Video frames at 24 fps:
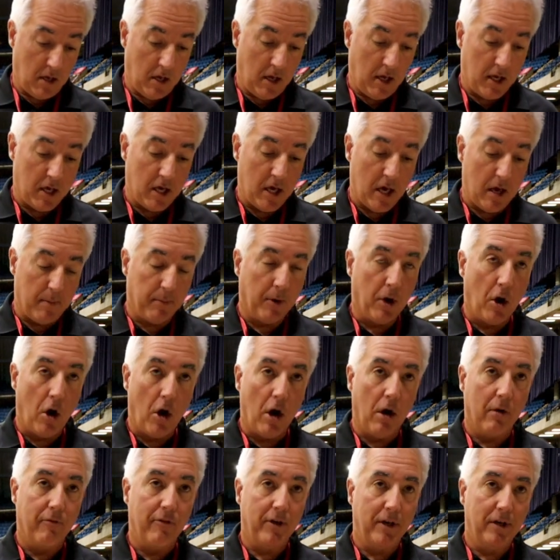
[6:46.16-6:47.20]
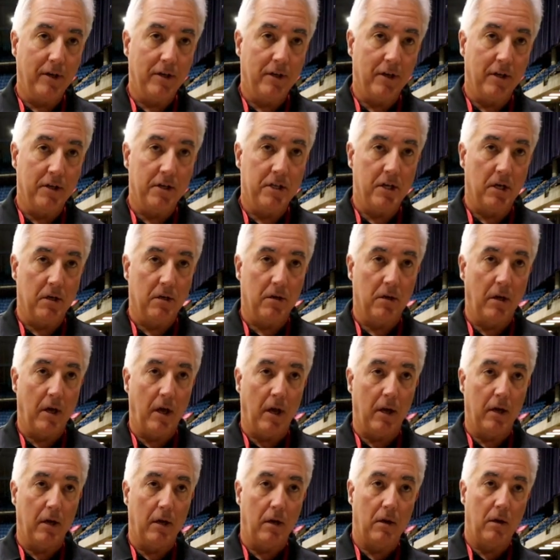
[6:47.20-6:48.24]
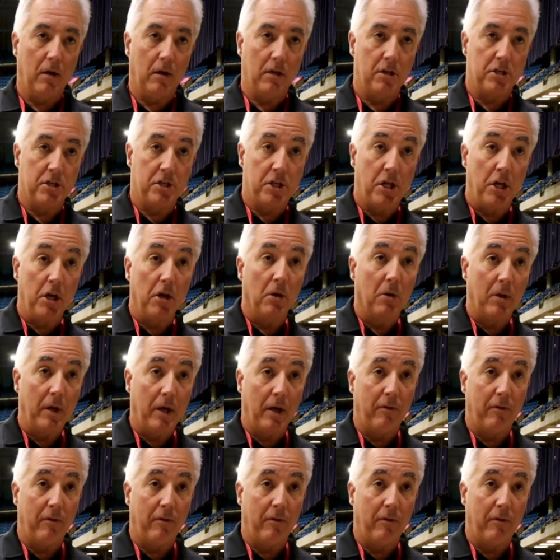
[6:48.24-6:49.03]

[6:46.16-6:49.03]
He kept carving until